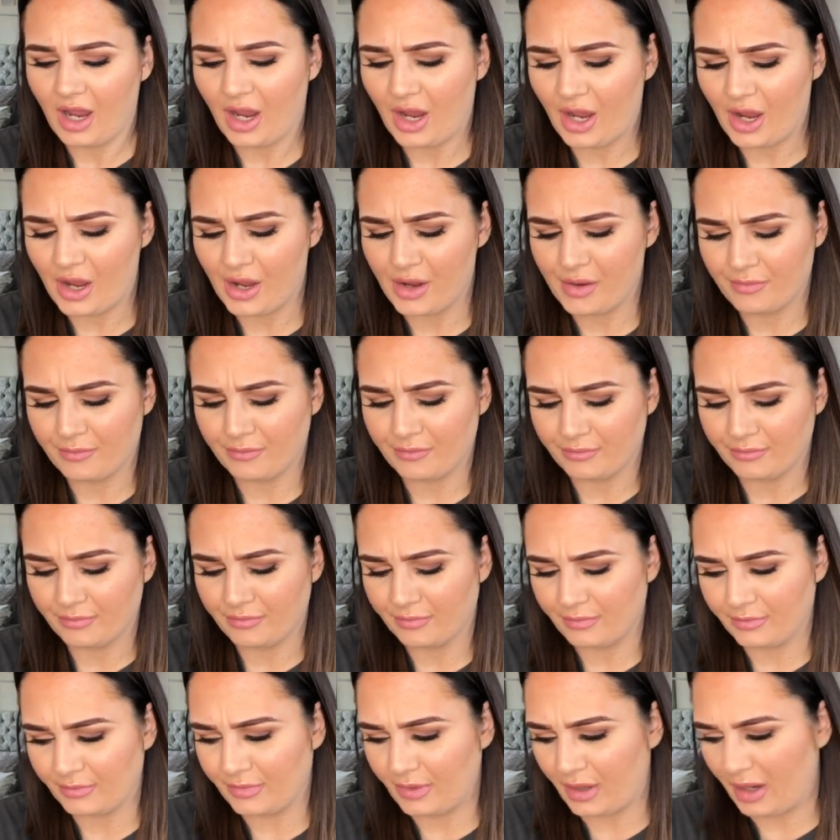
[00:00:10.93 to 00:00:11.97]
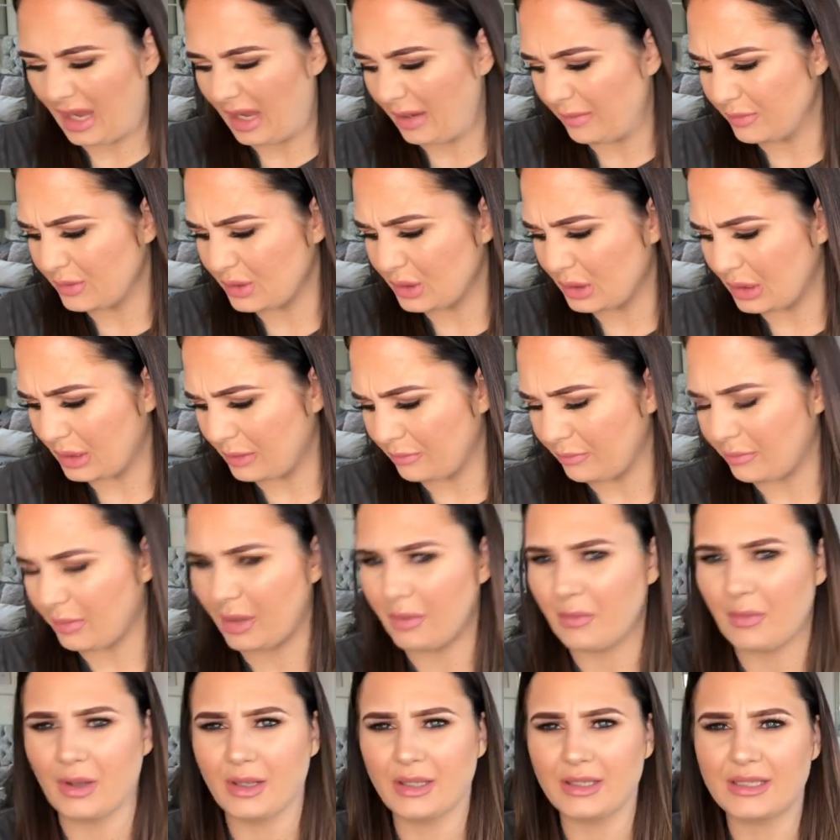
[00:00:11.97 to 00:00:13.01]
I am doing it
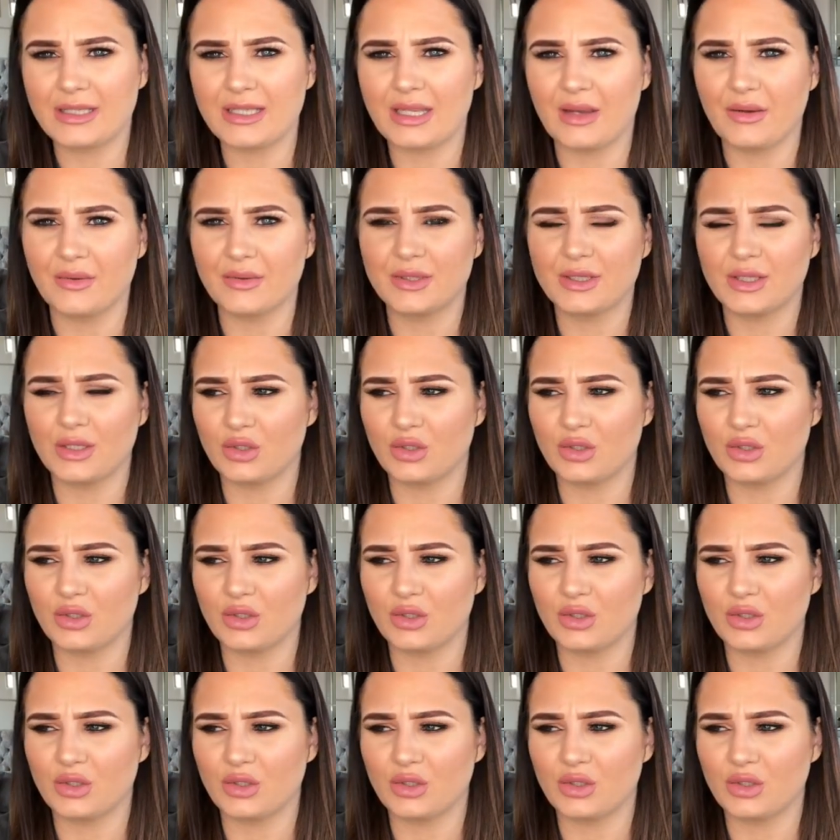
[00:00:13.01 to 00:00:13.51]
by myself,